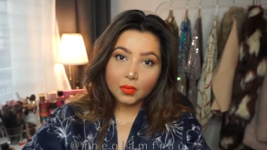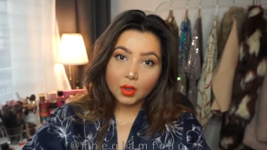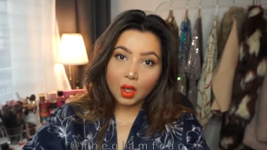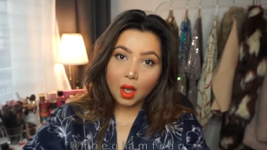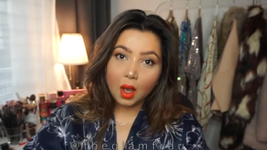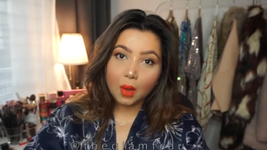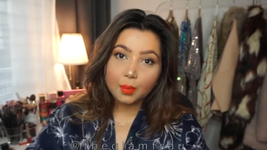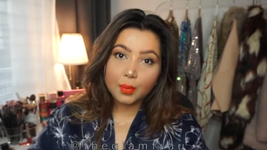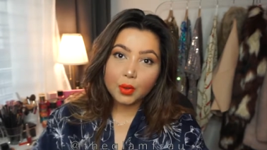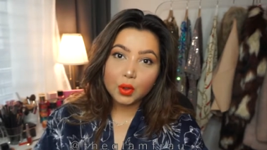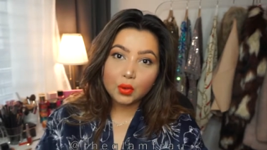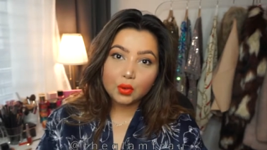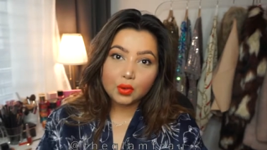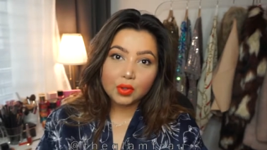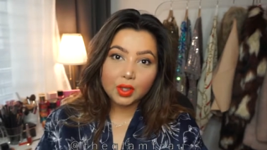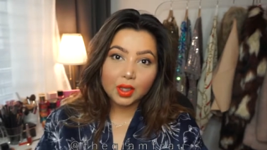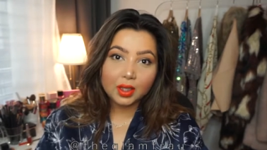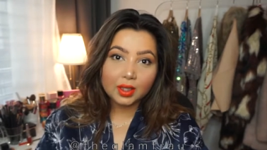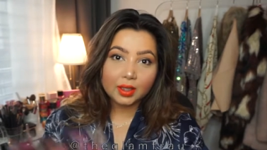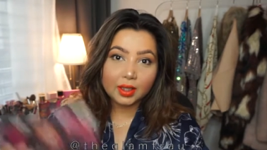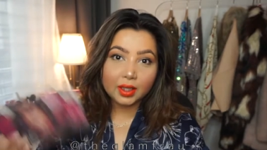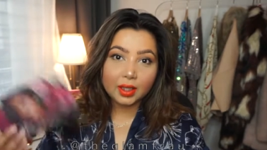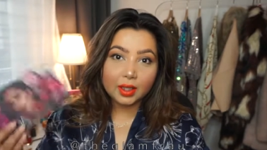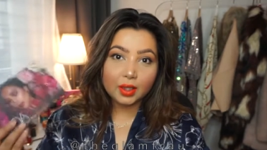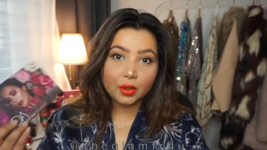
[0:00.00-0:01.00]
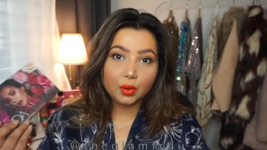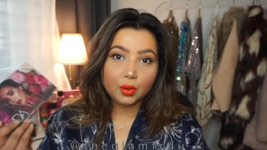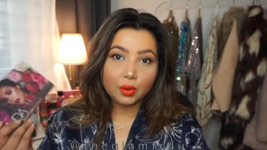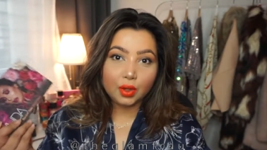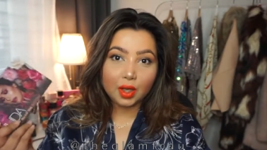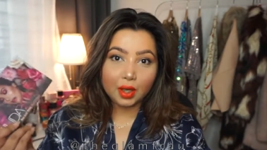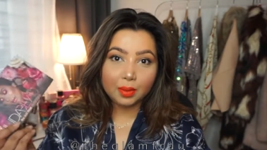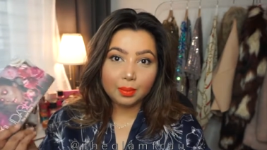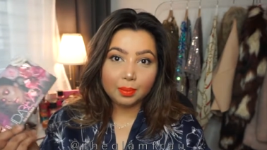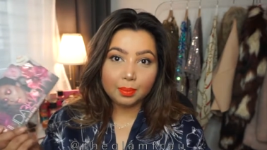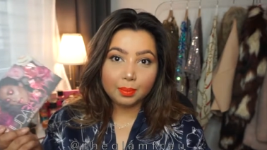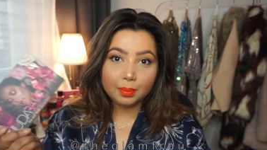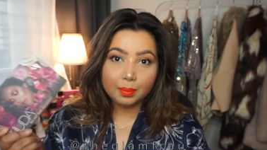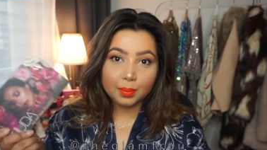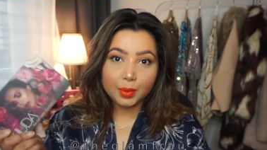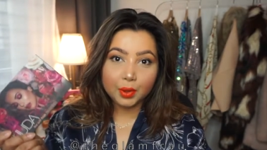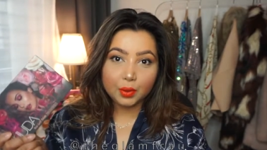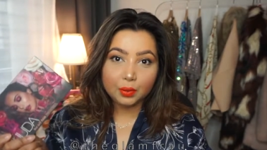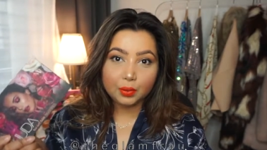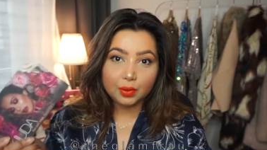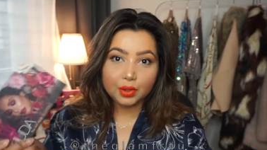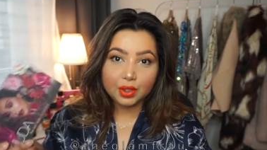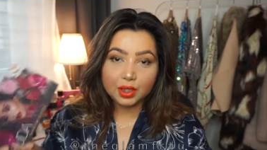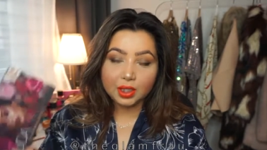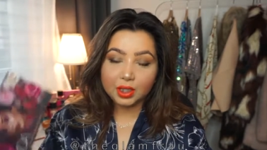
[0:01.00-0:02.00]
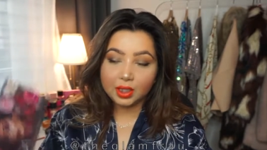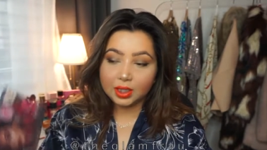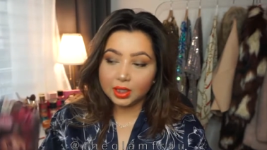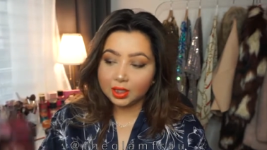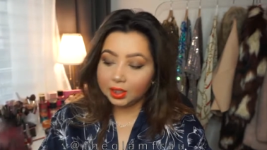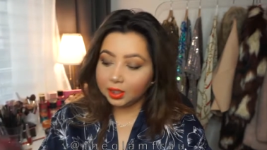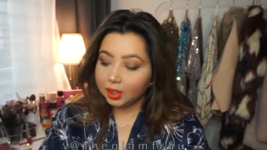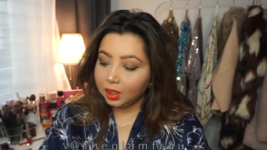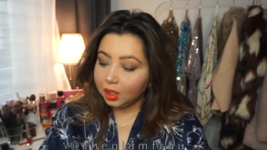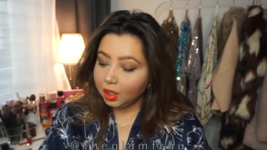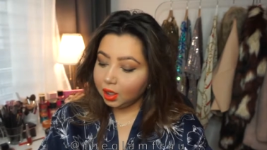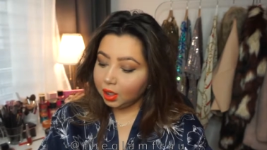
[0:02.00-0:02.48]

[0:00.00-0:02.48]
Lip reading: I'm using the Huda Beauty